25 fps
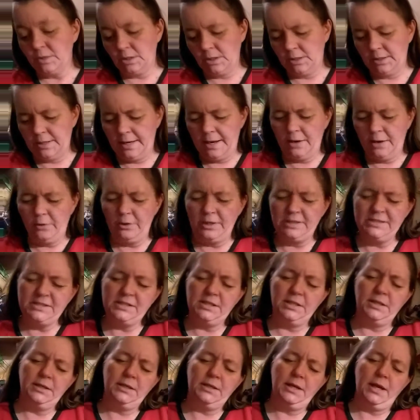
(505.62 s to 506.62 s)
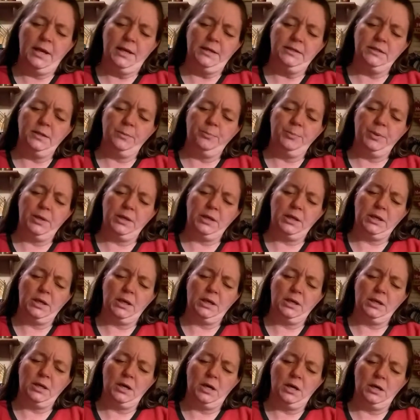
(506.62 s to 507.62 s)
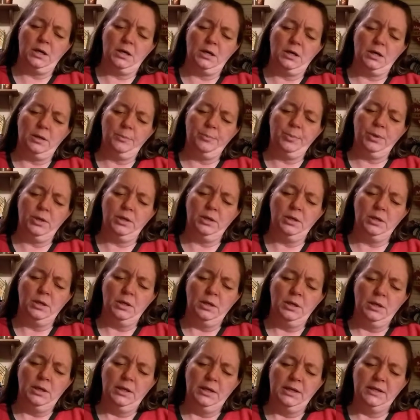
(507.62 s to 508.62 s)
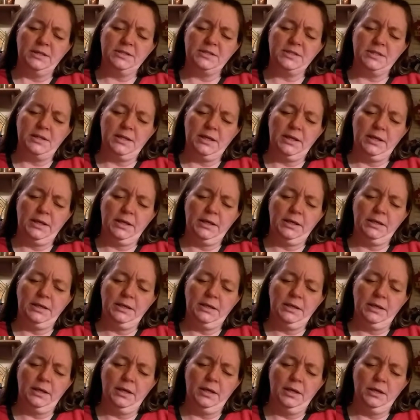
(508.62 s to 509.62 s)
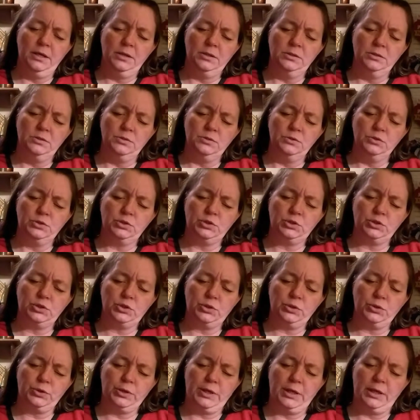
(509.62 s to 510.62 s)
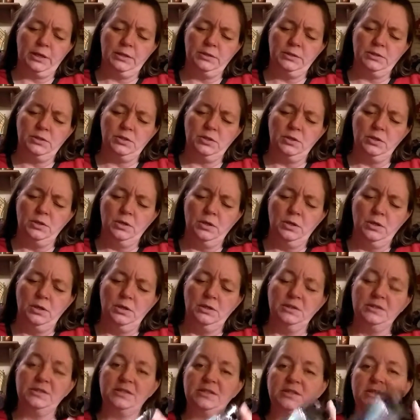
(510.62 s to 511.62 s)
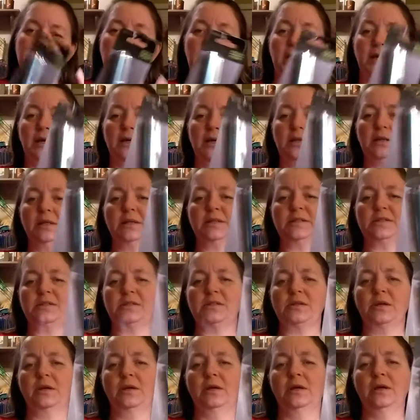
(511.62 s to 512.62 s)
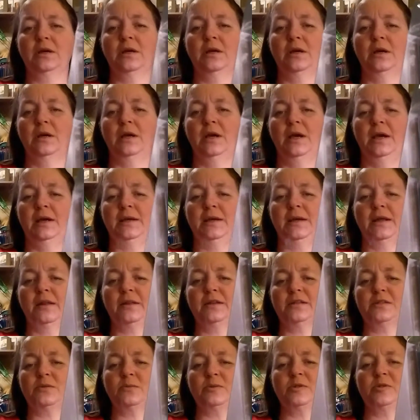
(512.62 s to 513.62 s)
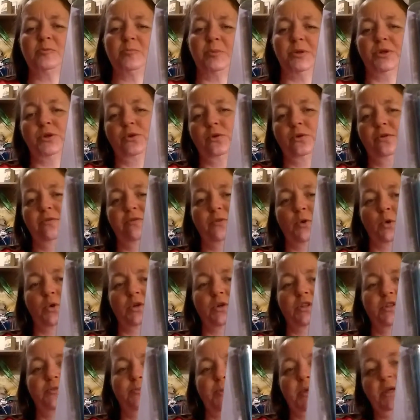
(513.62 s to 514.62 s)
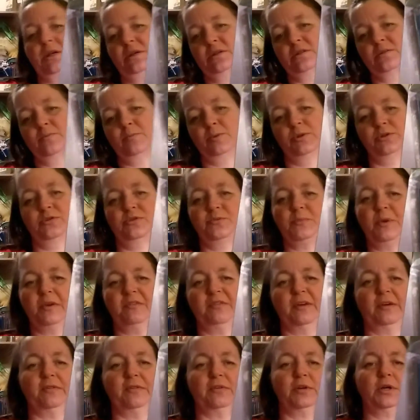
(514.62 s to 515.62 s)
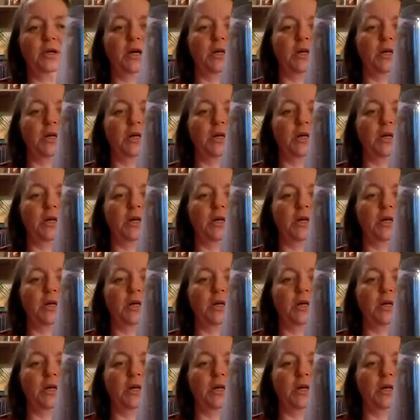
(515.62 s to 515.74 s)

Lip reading: Now I did end up picking up, it's an E-Circuit stylus. Now this one's blue, of course, because blue is my favorite